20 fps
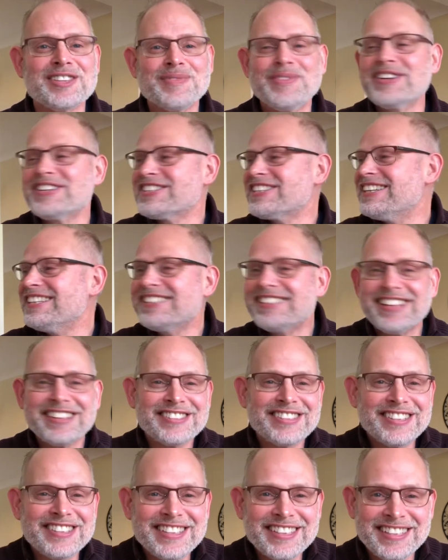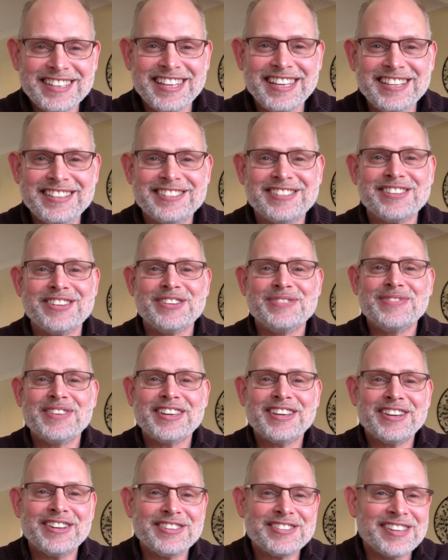but she doesn't need to
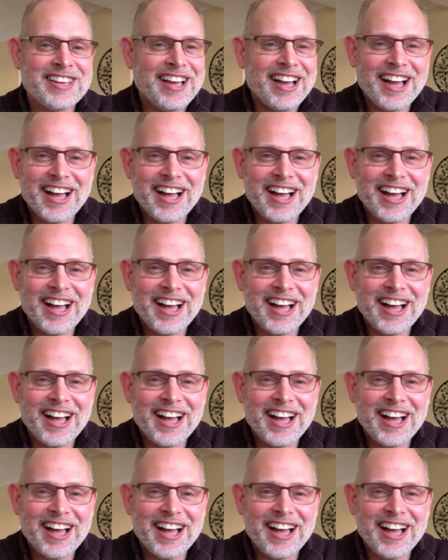because